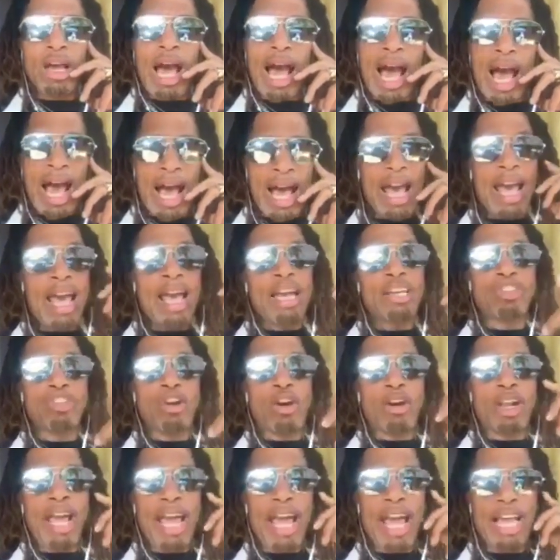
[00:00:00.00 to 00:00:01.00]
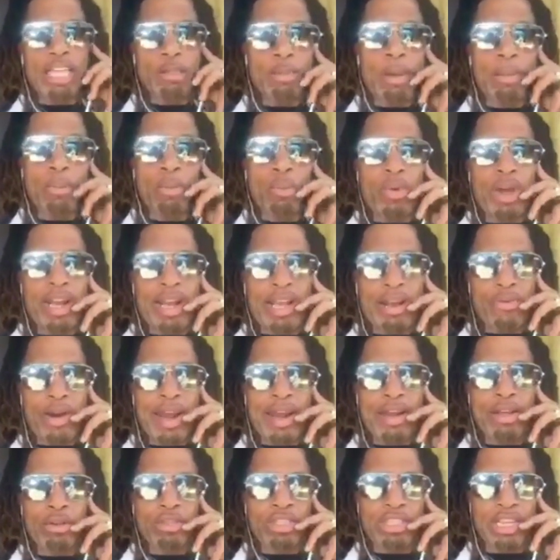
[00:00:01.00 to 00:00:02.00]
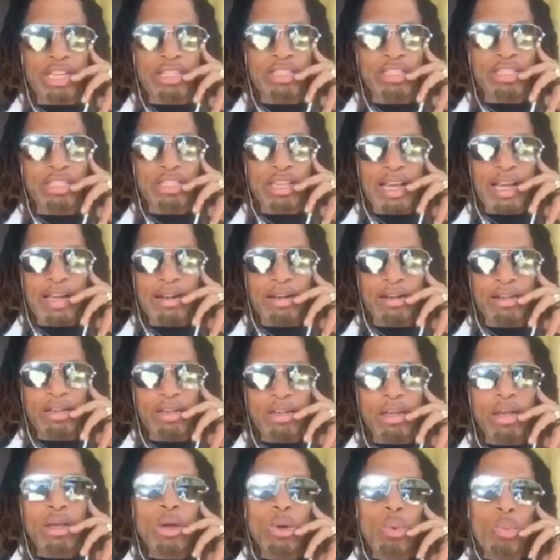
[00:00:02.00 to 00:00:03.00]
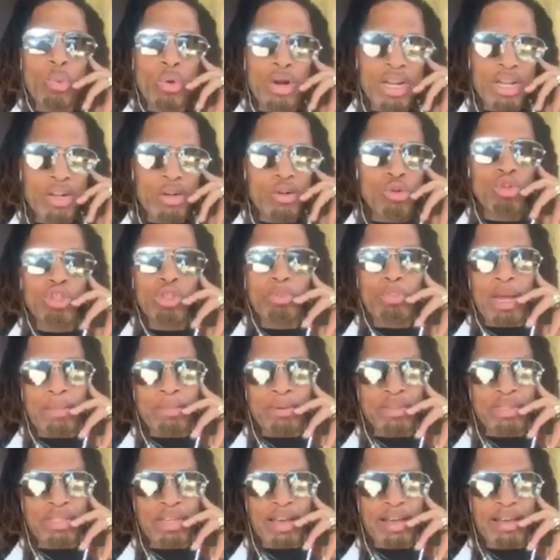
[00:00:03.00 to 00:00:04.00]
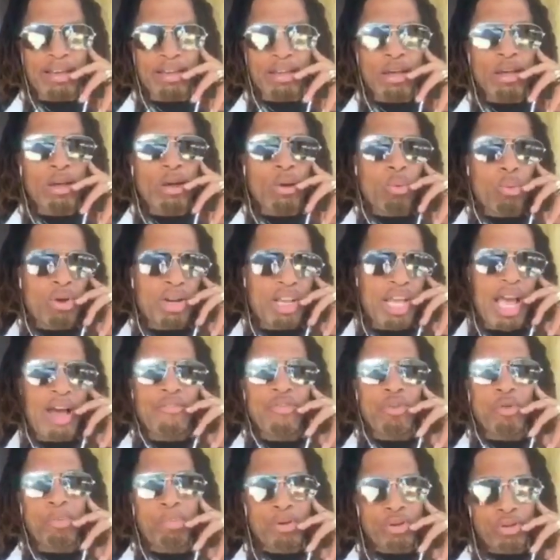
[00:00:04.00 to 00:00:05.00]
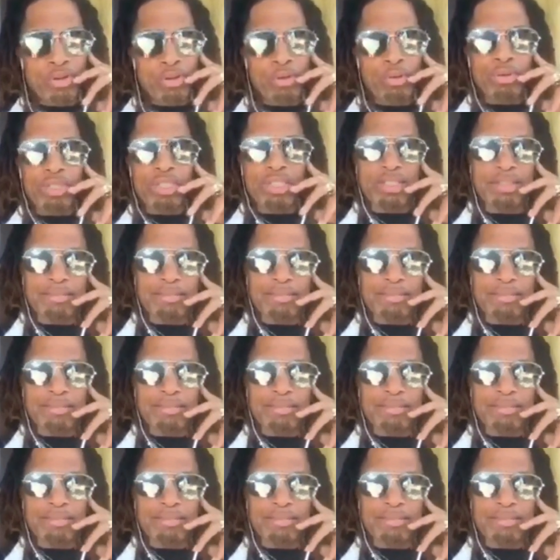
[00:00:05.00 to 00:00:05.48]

I ask y'all to ask people where their radio stations at. Where their newspapers at. What have you produced?